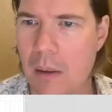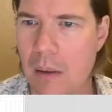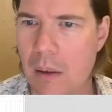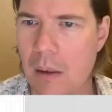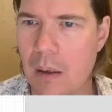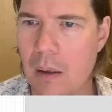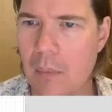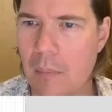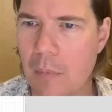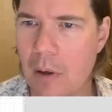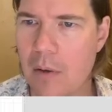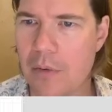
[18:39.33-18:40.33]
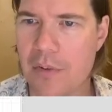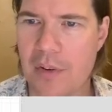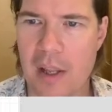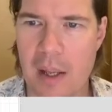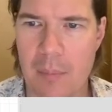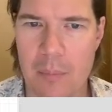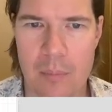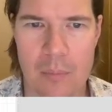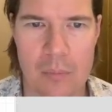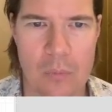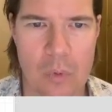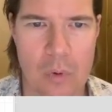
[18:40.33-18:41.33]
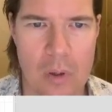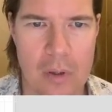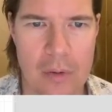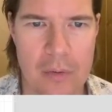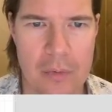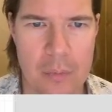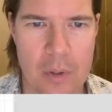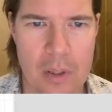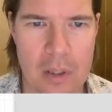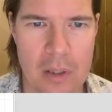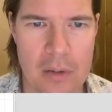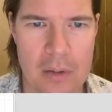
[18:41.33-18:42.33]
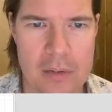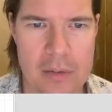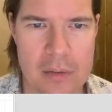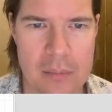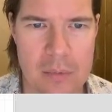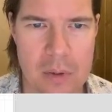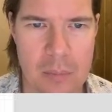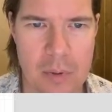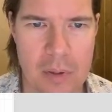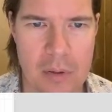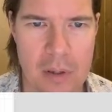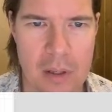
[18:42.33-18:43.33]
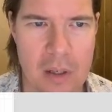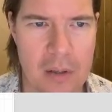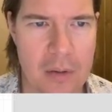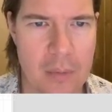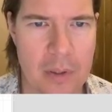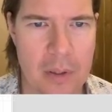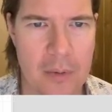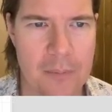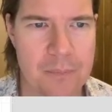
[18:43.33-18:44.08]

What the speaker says: Alt snap 1 so we can get this a little better aligned. There we go.